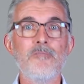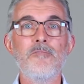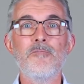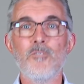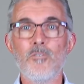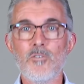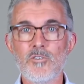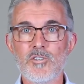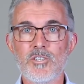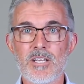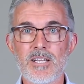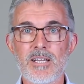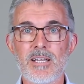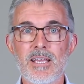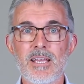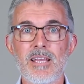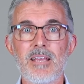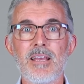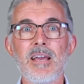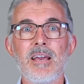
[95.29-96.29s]

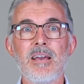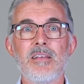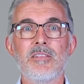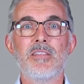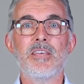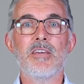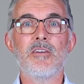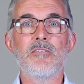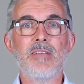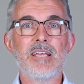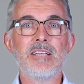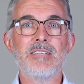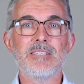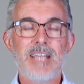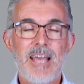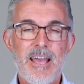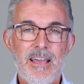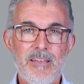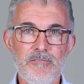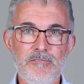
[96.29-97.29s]
Fortunately, there is
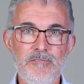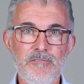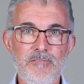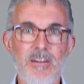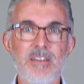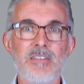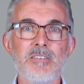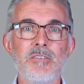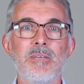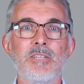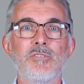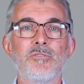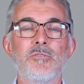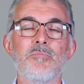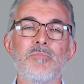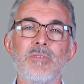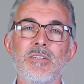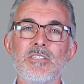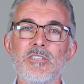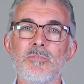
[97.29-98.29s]
a fundamental
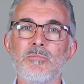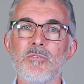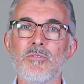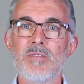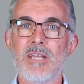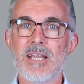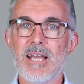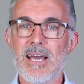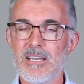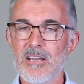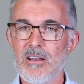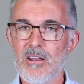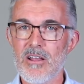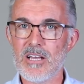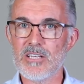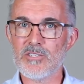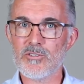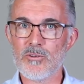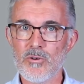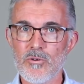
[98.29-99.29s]
principle that underlies